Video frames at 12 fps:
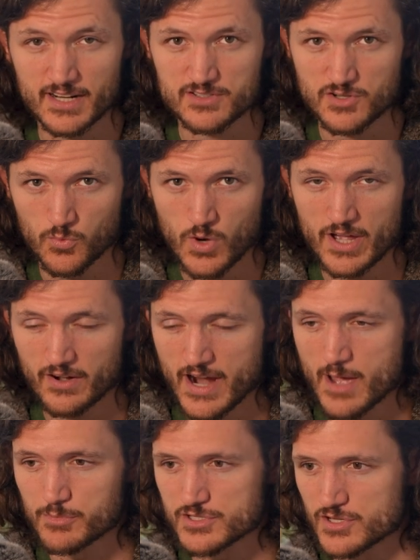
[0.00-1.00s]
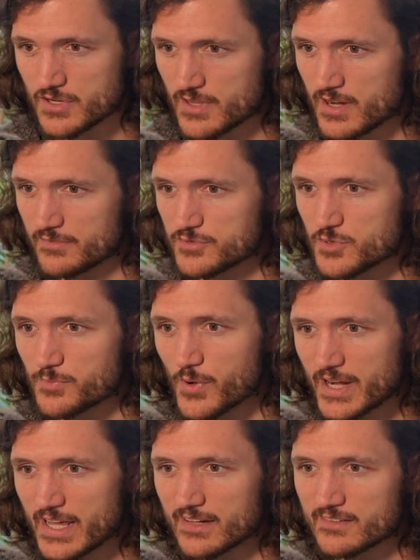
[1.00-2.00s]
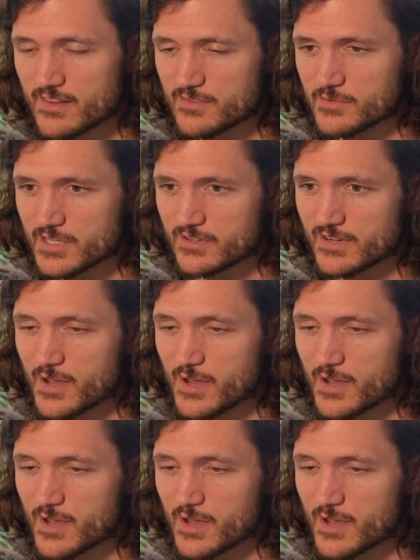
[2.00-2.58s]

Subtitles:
extra wider aperture, that f2.8 and the 300.